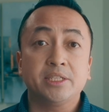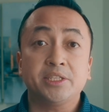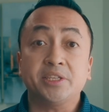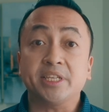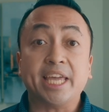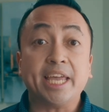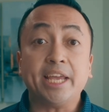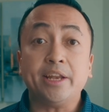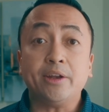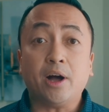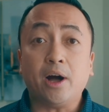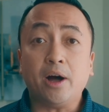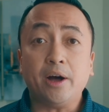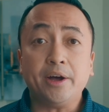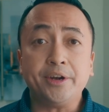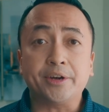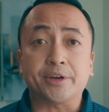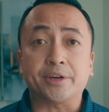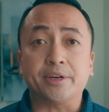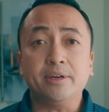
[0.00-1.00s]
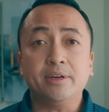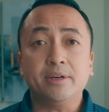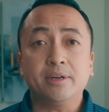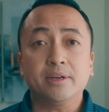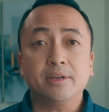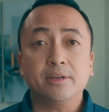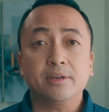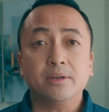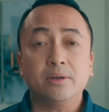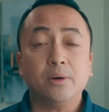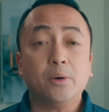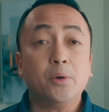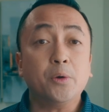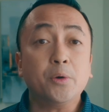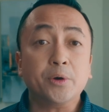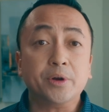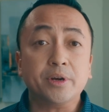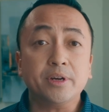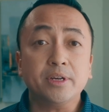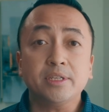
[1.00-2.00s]
to gain honor,
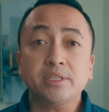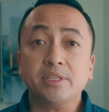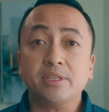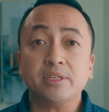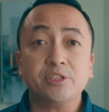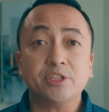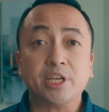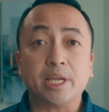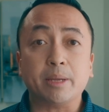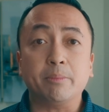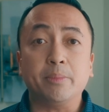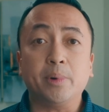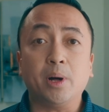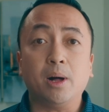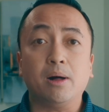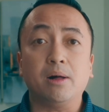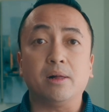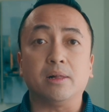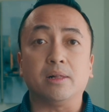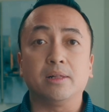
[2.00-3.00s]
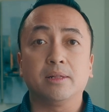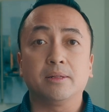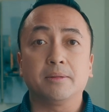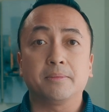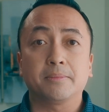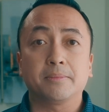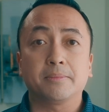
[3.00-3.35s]
or to shame Paul.